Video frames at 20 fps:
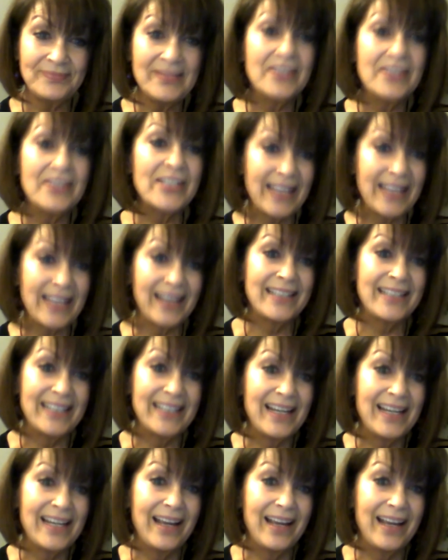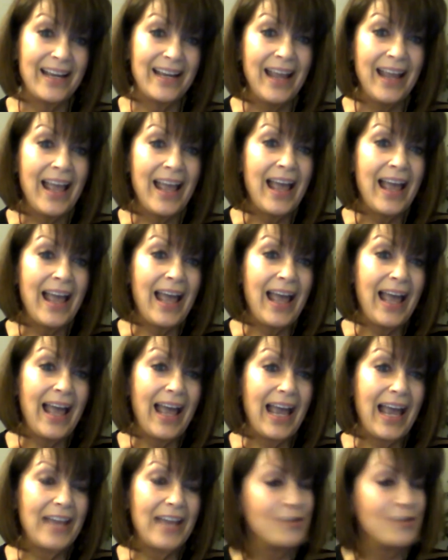They're second to none.
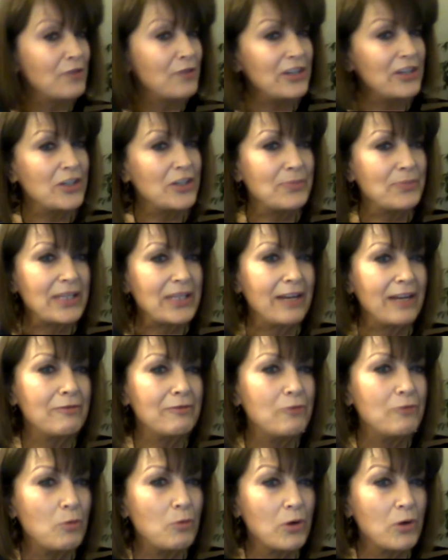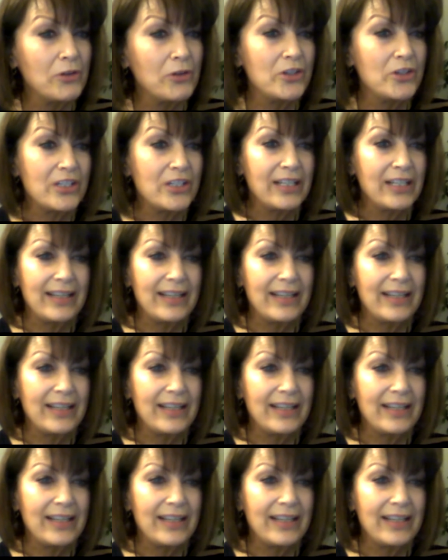And the friendships that I've forged